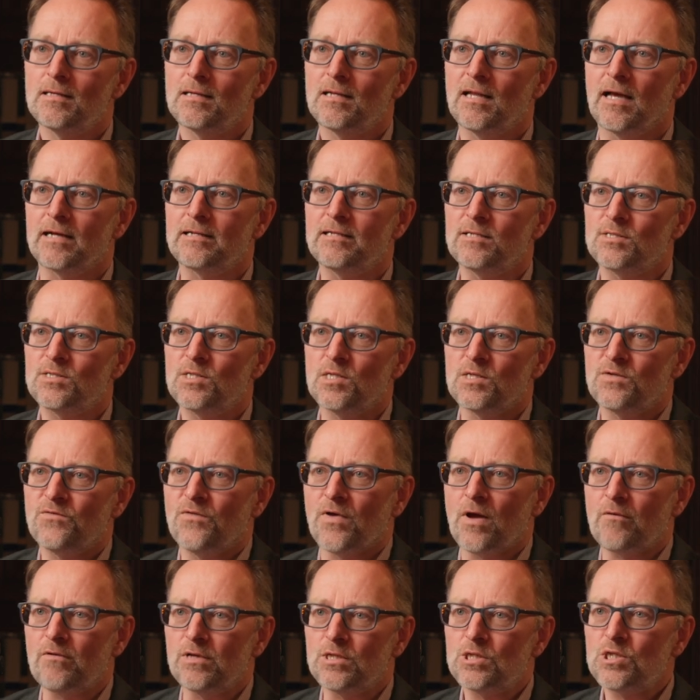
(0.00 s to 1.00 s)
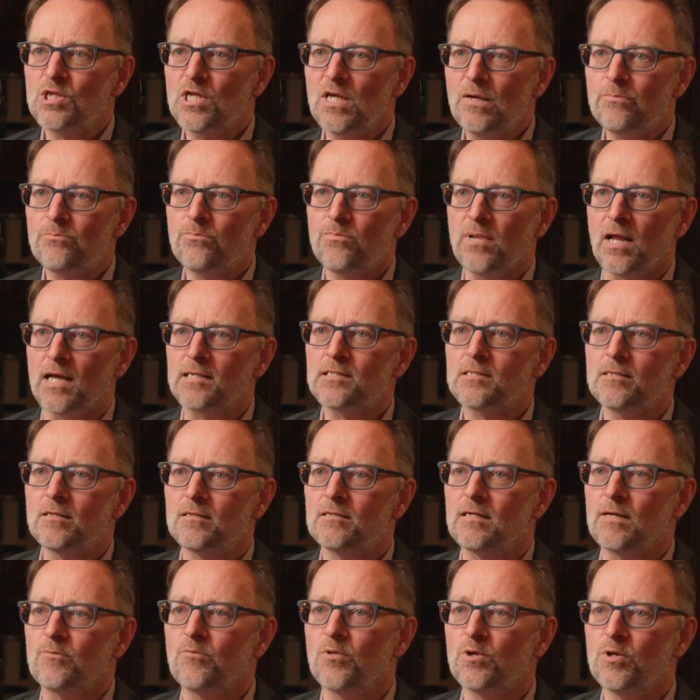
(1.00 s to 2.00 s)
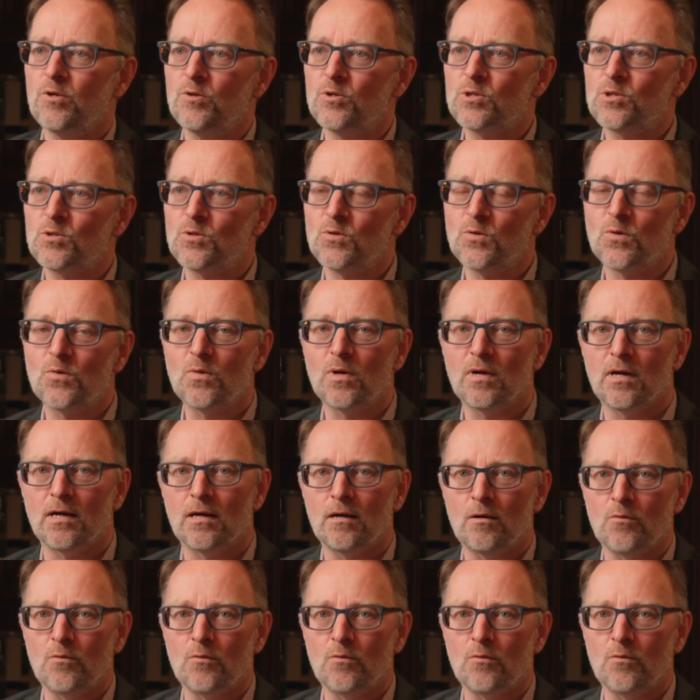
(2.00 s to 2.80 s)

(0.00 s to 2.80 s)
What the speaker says: like this very cheap plastic that we use to